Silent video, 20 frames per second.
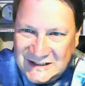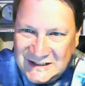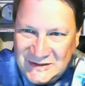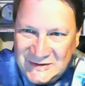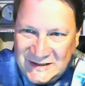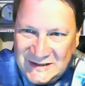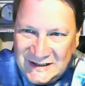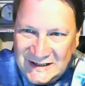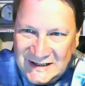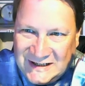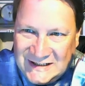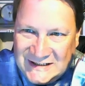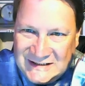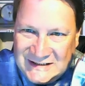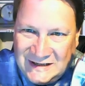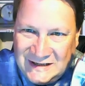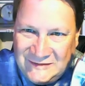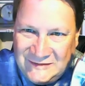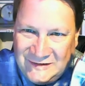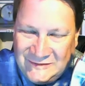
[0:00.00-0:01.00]
And
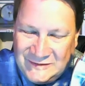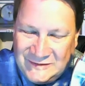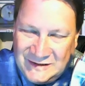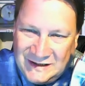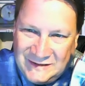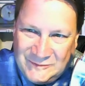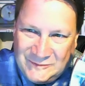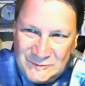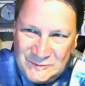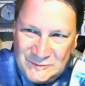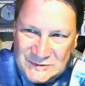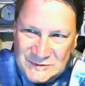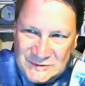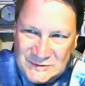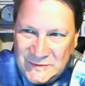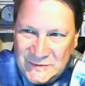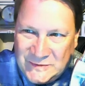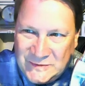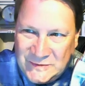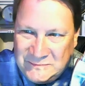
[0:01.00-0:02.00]
I even was
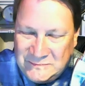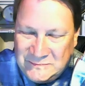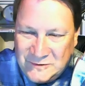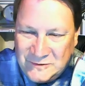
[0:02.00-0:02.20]
hoping